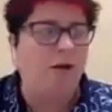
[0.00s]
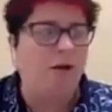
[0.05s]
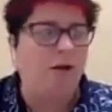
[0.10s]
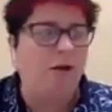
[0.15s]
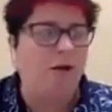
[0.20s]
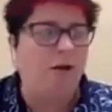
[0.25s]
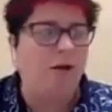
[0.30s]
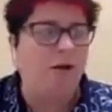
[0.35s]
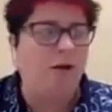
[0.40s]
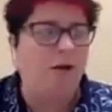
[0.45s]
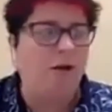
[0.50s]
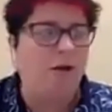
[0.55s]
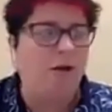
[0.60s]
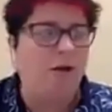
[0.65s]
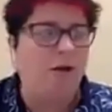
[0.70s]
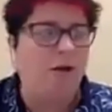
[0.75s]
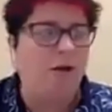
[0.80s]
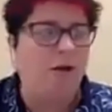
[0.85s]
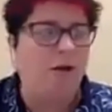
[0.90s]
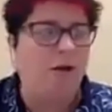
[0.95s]
But I
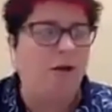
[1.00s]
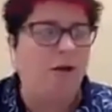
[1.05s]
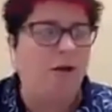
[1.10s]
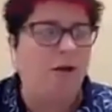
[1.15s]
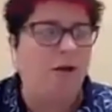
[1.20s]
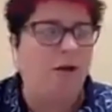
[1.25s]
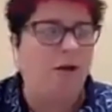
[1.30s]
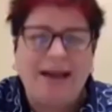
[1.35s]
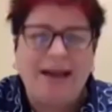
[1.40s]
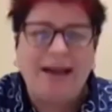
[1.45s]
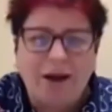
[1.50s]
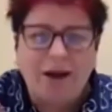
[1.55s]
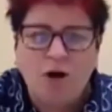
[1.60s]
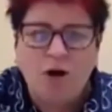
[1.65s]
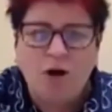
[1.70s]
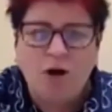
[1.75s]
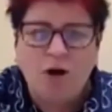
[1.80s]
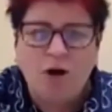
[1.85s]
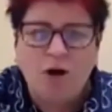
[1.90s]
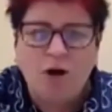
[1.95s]
know what they
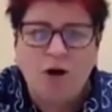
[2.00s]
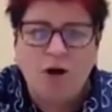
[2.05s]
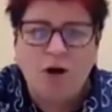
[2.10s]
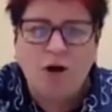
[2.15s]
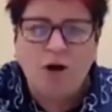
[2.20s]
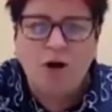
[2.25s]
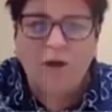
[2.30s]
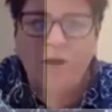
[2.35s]
look like.